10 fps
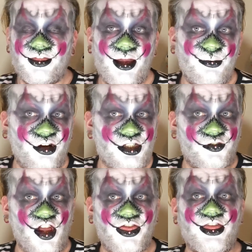And then because
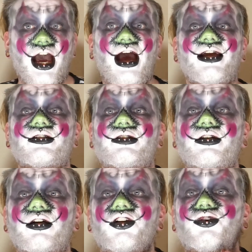you've done that,
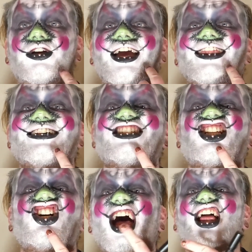you'll get this
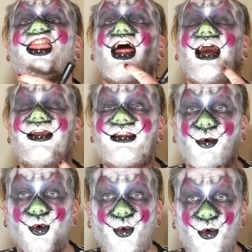black line that
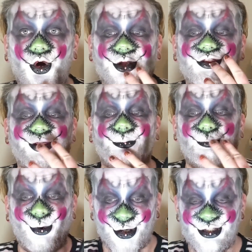will go on the
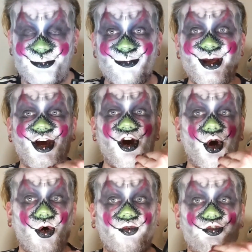bottom
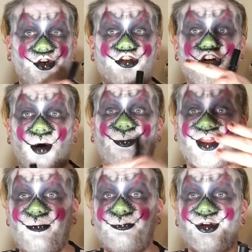of your top
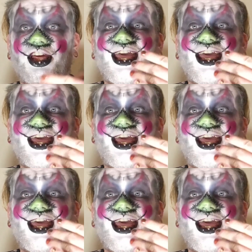lip,